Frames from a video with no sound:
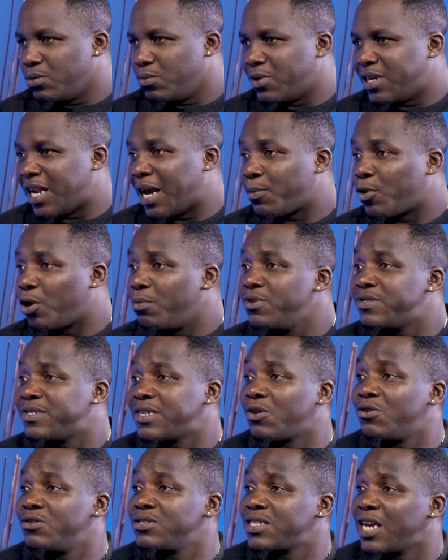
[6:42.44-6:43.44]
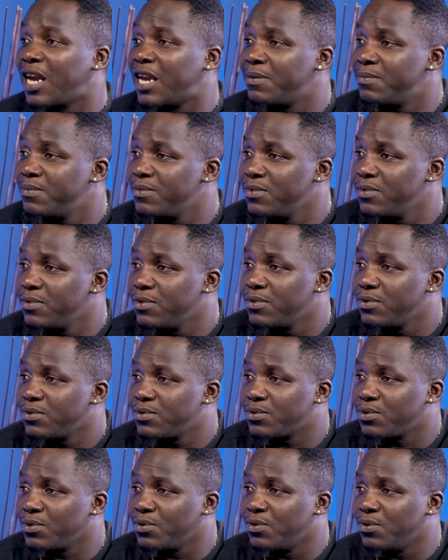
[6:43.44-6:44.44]
When I'm coming second time.
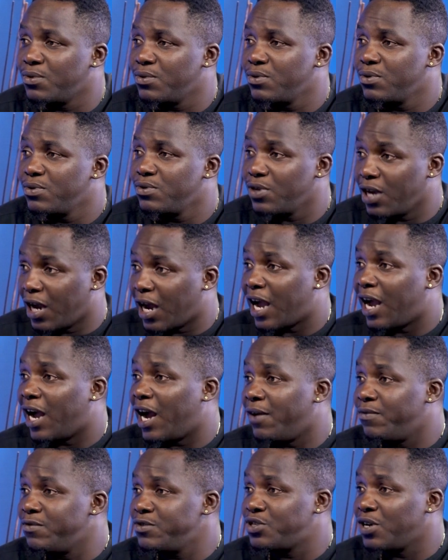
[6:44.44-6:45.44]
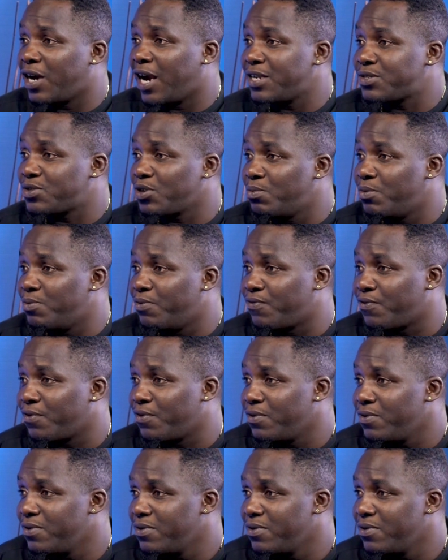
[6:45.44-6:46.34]
So yeah, haven't your eyes saw me before?